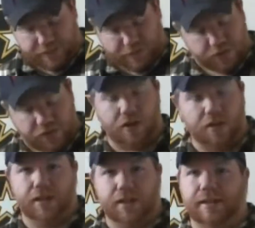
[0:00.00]
it's a
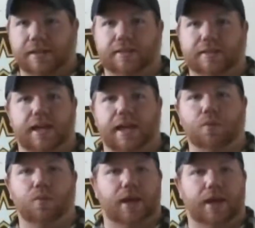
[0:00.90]
solid,
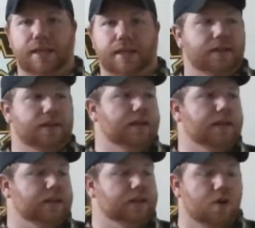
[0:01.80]
lightweight,
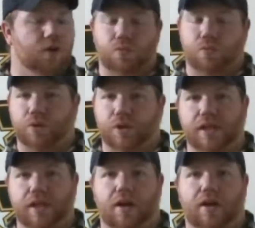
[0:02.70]

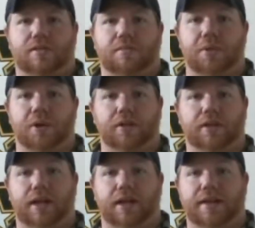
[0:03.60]
really awesome
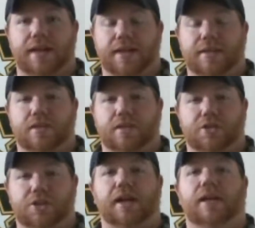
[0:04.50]
bird gun, and it's a
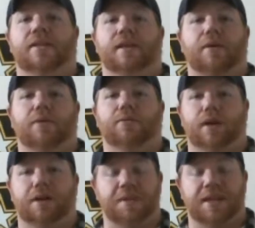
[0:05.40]
shotgun that I would
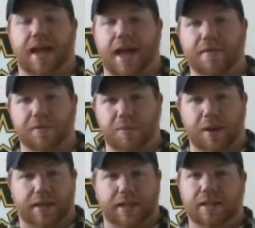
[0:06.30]
recommend to
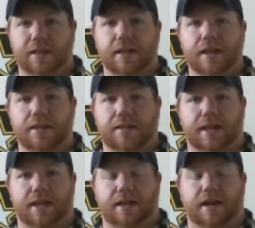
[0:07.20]
everybody
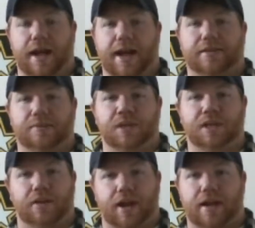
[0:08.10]
that asks
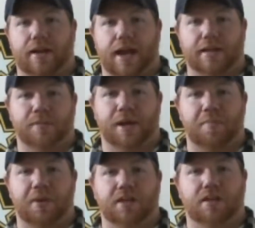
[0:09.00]
me or asks my
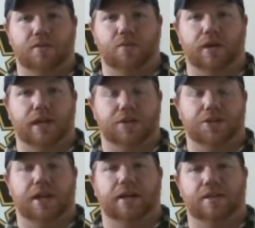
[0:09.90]
opinion of what kind of
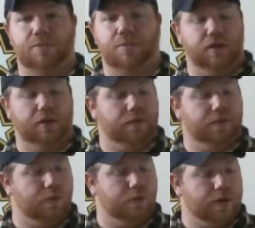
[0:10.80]
shotgun they should be looking
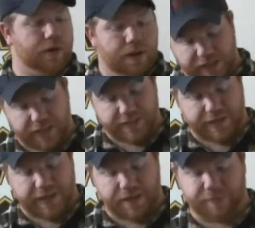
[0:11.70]
for. It can
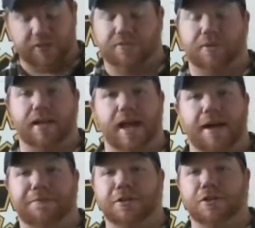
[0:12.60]
take up to
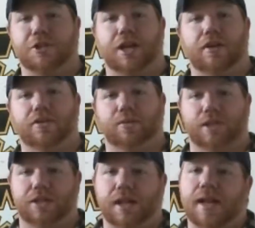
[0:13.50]
3.5-inch shells, which